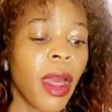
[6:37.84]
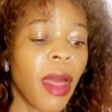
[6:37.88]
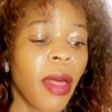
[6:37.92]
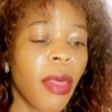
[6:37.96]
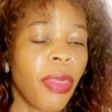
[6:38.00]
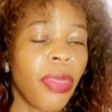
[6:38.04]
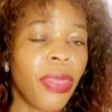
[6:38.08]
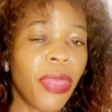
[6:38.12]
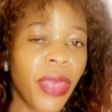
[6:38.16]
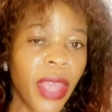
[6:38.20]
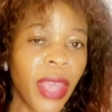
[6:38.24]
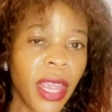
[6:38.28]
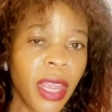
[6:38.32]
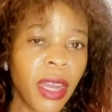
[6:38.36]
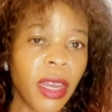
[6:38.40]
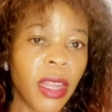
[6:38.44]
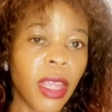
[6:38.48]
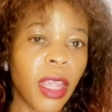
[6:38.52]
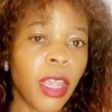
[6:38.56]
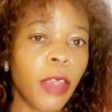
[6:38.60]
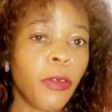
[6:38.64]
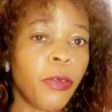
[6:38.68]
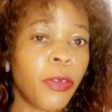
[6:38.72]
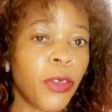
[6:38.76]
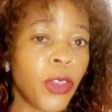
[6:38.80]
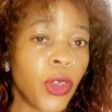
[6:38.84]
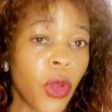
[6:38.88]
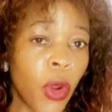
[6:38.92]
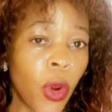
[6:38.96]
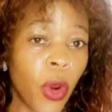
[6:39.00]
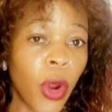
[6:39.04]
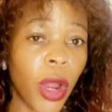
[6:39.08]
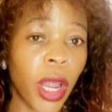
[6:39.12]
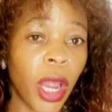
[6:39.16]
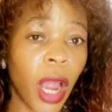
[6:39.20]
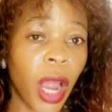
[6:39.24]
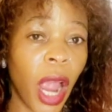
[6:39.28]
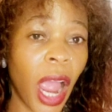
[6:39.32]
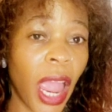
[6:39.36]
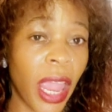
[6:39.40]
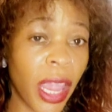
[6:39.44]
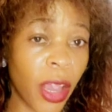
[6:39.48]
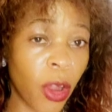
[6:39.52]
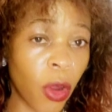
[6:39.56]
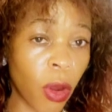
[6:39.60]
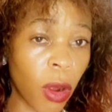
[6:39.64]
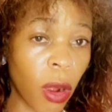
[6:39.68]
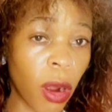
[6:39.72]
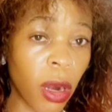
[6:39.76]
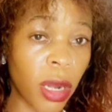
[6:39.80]
Then if you're
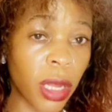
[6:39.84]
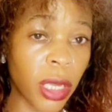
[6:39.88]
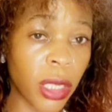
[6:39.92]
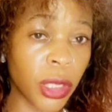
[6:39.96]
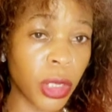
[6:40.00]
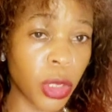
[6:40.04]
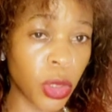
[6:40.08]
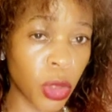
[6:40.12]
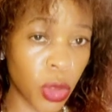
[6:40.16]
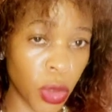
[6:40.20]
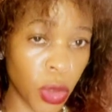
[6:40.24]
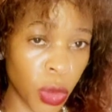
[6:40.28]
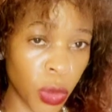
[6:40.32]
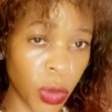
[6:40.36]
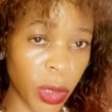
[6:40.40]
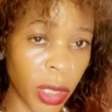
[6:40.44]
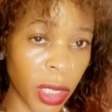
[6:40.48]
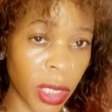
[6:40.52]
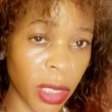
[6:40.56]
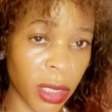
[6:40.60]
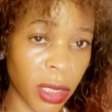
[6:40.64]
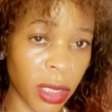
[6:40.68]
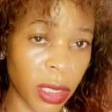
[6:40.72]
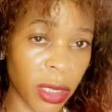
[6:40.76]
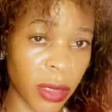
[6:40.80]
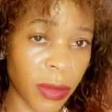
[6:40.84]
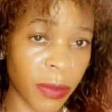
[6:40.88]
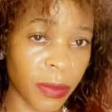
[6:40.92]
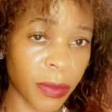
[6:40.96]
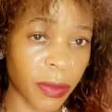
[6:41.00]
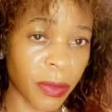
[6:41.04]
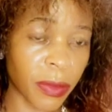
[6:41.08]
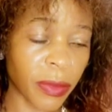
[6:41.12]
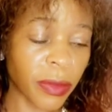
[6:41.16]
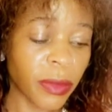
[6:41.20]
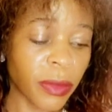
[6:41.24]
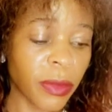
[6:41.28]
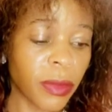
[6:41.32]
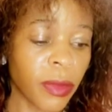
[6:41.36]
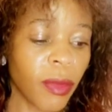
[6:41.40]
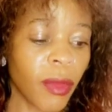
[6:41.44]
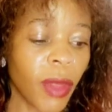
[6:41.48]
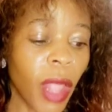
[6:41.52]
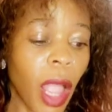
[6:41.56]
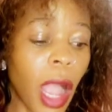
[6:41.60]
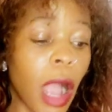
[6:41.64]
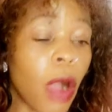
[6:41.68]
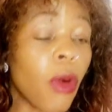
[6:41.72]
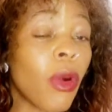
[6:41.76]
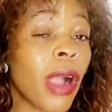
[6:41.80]
a college student,
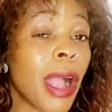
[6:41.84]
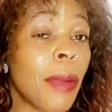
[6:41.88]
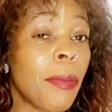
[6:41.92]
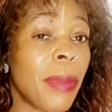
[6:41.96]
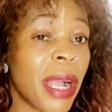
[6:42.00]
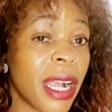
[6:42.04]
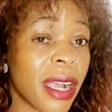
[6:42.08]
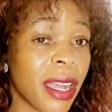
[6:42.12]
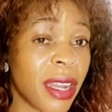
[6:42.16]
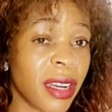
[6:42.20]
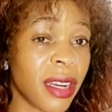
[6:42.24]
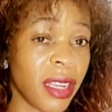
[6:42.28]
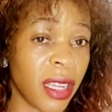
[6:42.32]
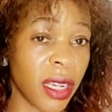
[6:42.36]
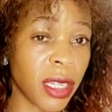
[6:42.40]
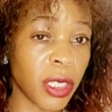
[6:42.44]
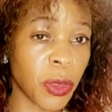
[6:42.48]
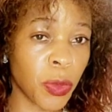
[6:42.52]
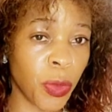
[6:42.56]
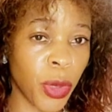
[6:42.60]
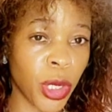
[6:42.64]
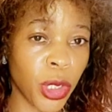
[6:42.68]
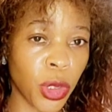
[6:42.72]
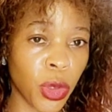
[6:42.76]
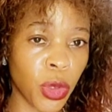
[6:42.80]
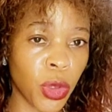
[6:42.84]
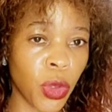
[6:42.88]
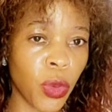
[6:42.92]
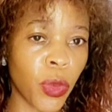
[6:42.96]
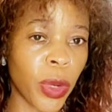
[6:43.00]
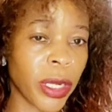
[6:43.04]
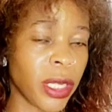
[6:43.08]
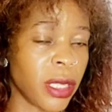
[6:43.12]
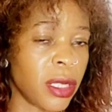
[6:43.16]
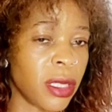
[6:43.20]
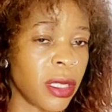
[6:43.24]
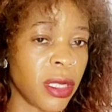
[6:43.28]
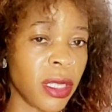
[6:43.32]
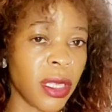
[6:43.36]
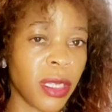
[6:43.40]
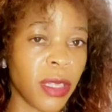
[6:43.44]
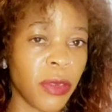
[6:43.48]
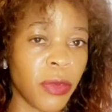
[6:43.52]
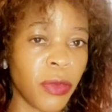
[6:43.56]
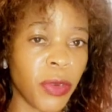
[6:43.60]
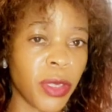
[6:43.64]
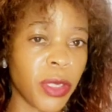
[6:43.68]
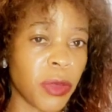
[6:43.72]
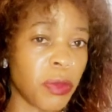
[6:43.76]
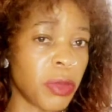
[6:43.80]
I'll come back and explain to you what is the
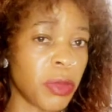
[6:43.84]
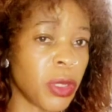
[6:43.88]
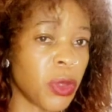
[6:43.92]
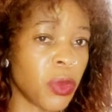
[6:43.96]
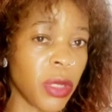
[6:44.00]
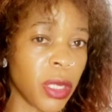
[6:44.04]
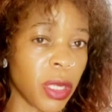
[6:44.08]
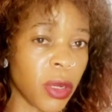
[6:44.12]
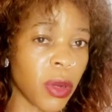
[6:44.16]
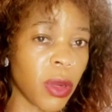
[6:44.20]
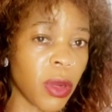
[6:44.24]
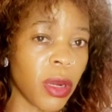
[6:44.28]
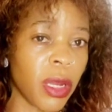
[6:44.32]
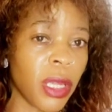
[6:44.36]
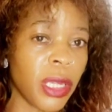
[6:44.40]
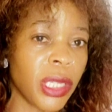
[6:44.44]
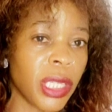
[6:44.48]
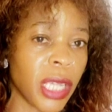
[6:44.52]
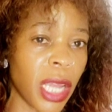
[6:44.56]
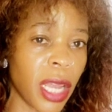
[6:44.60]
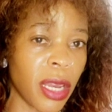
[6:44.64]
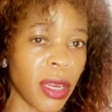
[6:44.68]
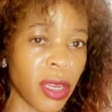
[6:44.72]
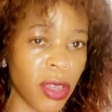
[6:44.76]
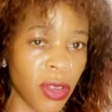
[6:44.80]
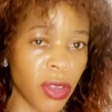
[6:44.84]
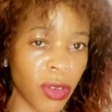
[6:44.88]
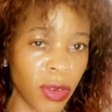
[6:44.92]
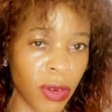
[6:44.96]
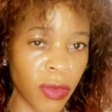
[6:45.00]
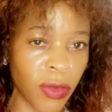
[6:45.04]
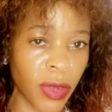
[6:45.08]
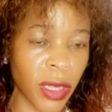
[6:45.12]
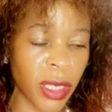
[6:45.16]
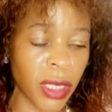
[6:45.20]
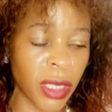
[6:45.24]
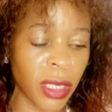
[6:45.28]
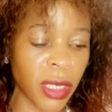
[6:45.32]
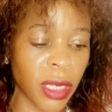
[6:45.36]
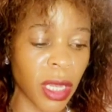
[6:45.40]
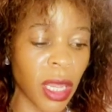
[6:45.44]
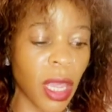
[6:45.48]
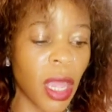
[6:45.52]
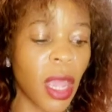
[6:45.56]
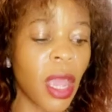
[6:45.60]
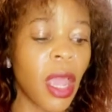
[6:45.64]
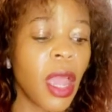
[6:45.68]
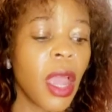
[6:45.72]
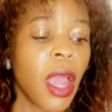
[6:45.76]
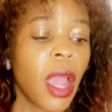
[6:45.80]
difference between the college and the university.
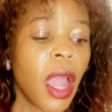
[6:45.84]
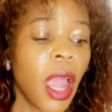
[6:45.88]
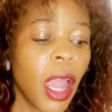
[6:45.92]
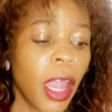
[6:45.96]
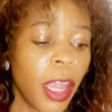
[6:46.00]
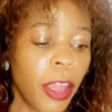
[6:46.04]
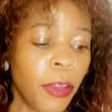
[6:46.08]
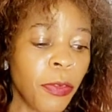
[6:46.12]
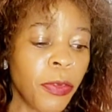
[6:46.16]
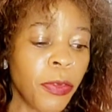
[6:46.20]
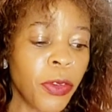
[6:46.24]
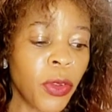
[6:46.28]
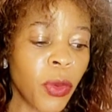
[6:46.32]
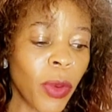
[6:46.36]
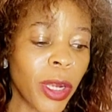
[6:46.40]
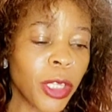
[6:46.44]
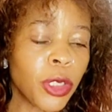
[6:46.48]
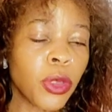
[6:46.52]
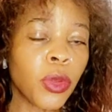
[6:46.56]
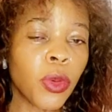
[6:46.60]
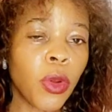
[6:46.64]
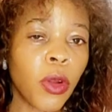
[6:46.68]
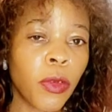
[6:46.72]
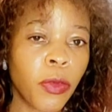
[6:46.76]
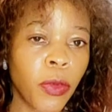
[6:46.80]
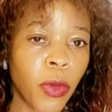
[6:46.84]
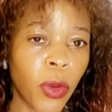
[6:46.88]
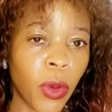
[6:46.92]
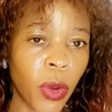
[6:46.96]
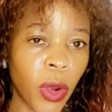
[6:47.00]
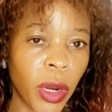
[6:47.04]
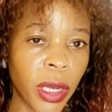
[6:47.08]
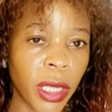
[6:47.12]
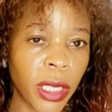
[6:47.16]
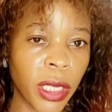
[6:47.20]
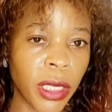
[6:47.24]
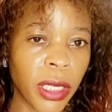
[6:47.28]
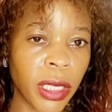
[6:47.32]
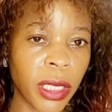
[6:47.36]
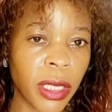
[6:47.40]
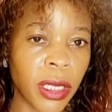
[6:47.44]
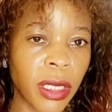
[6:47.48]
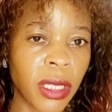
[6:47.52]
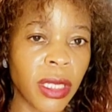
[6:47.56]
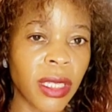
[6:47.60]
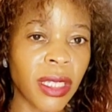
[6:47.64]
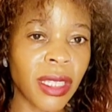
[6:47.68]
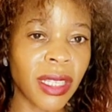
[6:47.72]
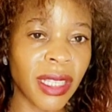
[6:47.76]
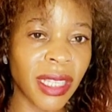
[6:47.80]
If you want to go for
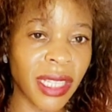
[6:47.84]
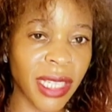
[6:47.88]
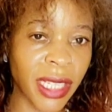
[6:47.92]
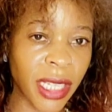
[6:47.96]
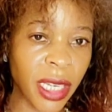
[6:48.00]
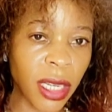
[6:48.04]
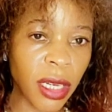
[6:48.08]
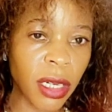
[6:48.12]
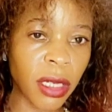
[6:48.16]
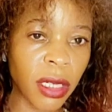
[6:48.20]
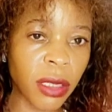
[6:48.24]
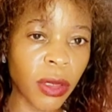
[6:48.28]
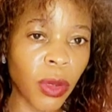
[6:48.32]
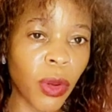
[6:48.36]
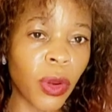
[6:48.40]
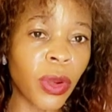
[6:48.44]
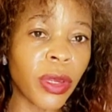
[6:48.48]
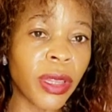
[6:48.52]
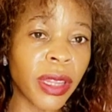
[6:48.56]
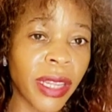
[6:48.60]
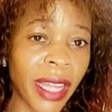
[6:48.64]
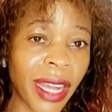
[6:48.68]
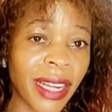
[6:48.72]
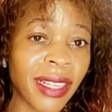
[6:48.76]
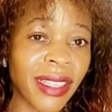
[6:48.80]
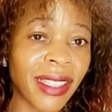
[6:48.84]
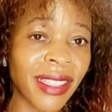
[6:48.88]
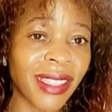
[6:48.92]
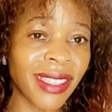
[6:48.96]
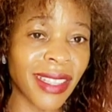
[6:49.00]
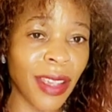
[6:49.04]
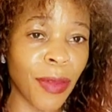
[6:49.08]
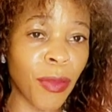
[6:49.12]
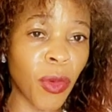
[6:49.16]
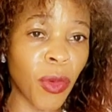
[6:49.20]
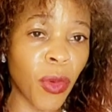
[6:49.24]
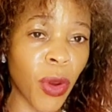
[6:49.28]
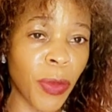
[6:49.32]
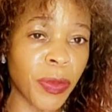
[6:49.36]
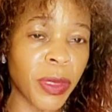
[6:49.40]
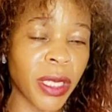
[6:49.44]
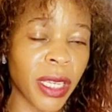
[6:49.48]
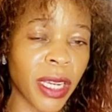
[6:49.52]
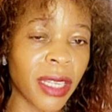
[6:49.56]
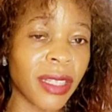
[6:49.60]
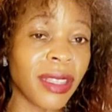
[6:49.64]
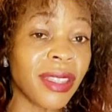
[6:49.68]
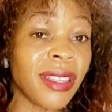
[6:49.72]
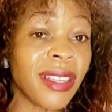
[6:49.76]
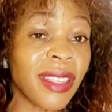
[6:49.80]
colleges, still on that same
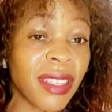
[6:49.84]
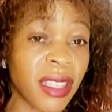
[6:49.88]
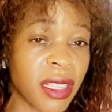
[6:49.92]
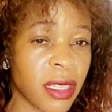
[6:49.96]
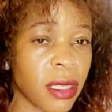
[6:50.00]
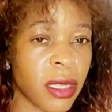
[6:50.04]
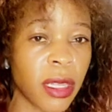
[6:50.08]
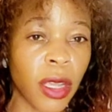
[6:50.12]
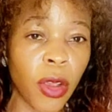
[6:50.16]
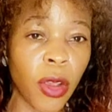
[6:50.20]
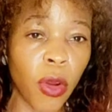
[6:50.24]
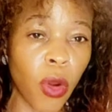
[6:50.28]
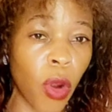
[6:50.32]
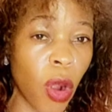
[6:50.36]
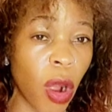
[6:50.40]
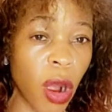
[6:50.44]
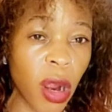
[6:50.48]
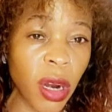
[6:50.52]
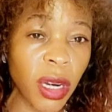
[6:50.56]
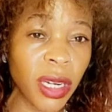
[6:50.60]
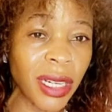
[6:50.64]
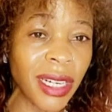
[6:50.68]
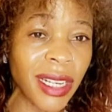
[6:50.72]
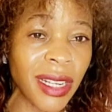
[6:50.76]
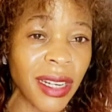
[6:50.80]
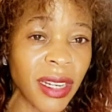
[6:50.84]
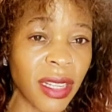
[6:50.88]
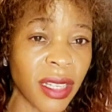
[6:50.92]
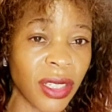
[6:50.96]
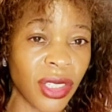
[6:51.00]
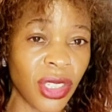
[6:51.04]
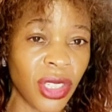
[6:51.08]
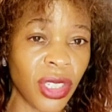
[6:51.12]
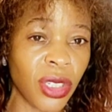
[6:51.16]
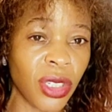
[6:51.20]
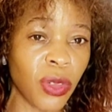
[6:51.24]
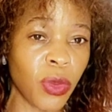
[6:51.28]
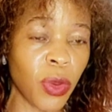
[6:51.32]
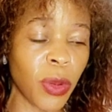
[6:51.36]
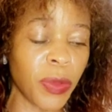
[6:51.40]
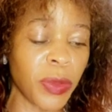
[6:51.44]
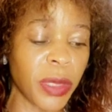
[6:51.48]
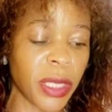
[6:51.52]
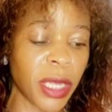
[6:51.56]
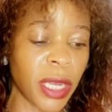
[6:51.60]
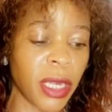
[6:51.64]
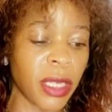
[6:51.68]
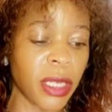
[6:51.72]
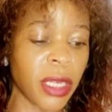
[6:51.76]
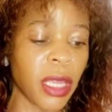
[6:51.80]
website, this is the only legit
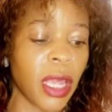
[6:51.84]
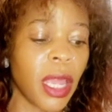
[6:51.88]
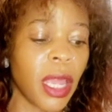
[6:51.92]
website.